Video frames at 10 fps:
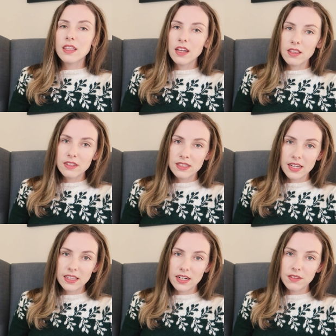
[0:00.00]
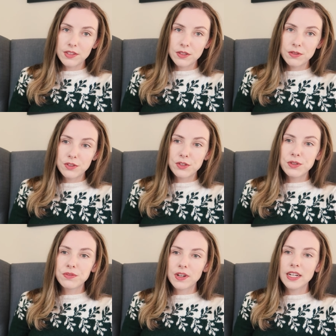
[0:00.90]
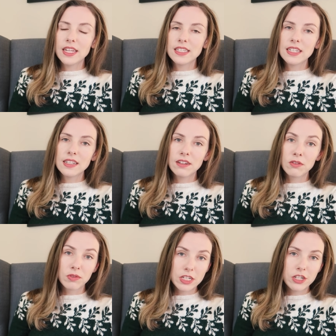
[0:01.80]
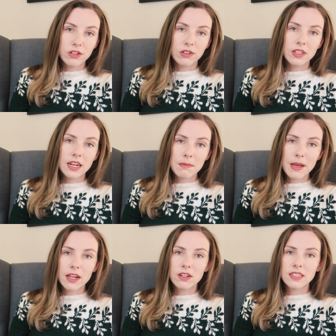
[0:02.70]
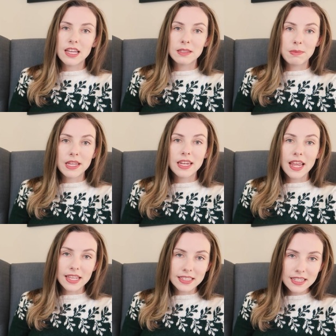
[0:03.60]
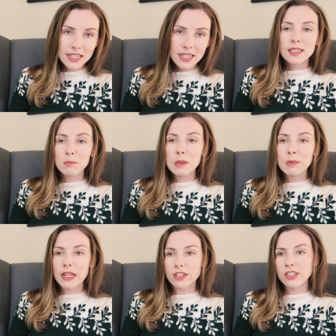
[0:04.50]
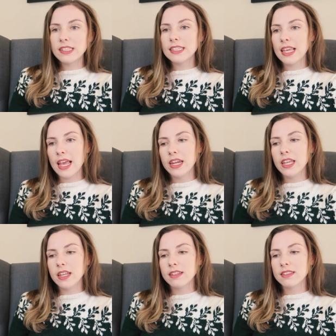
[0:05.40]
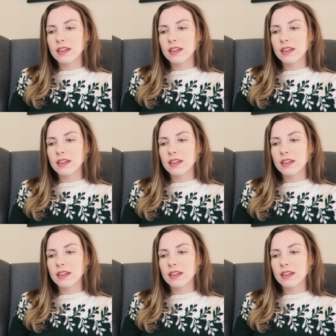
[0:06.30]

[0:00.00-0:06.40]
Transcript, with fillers: The other site that I've used to find antique original knitting patterns has been Etsy. Some people actually scan in